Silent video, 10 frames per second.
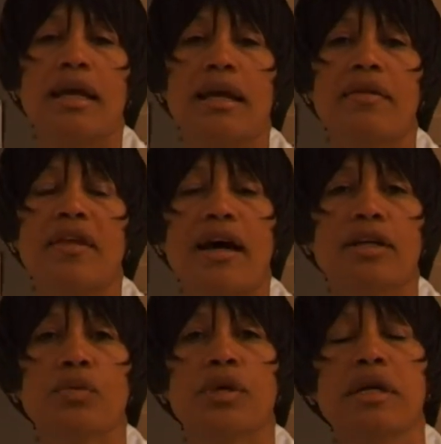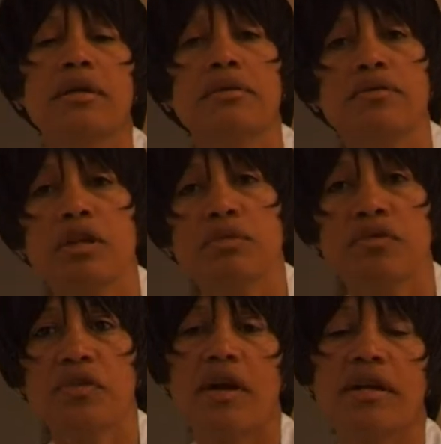in that in terms of
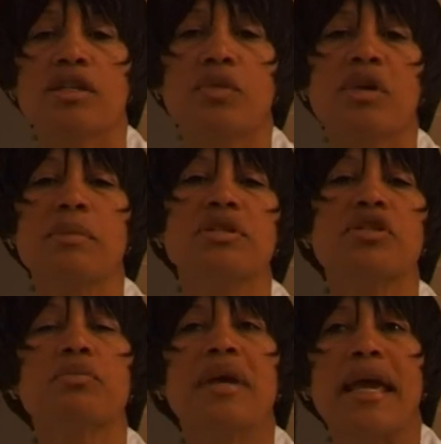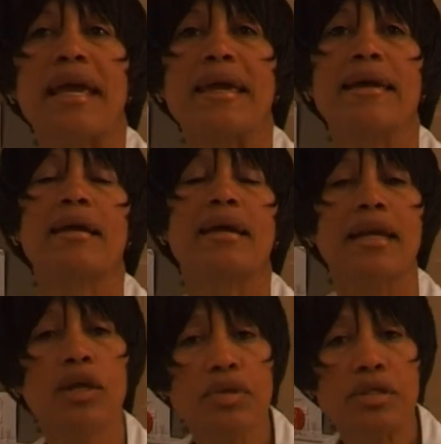variety, we're able to make
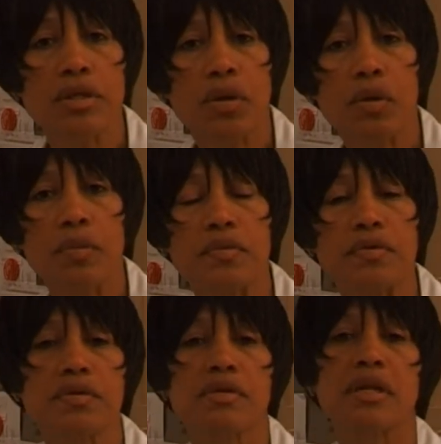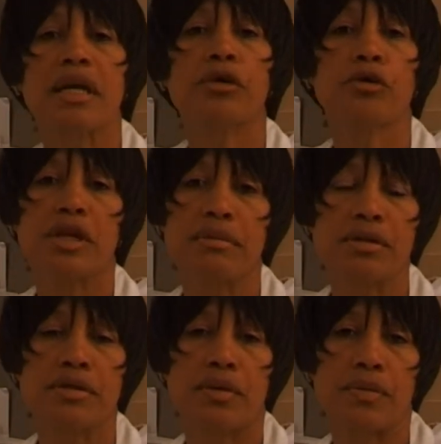liquid soaps and cream
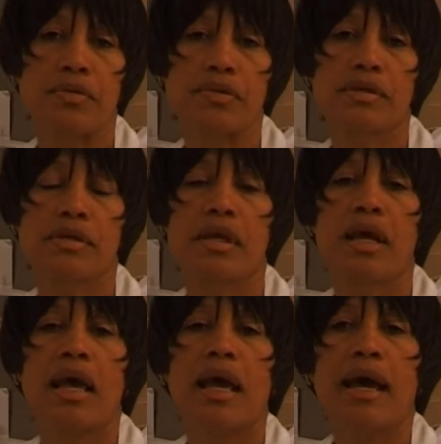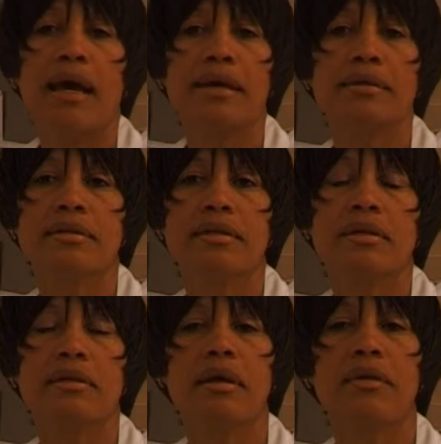soaps. And
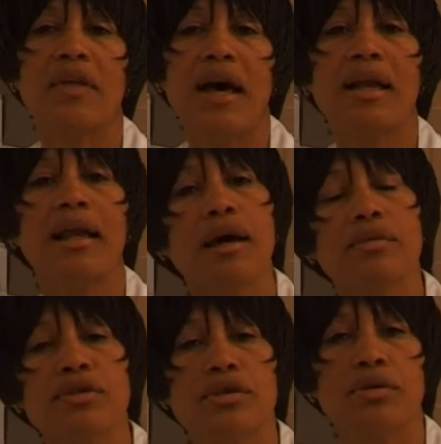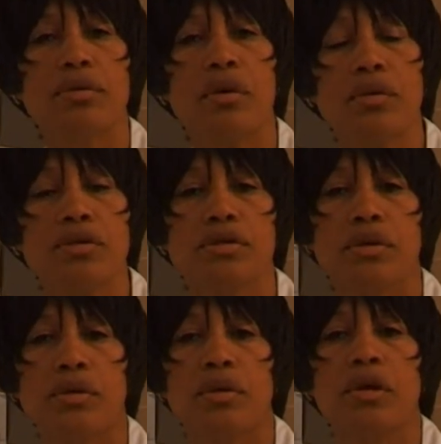that allows you
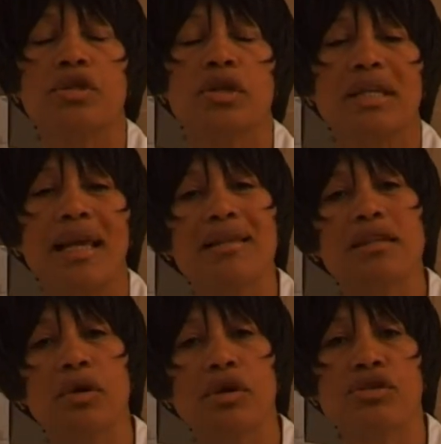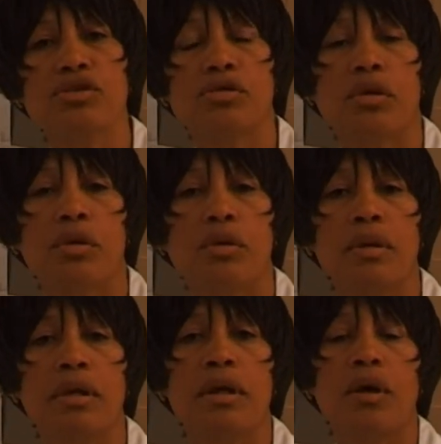also to take some
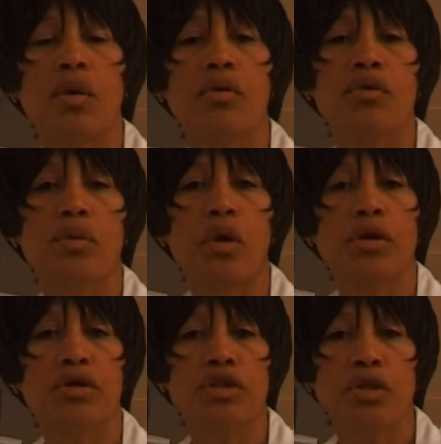control over what you're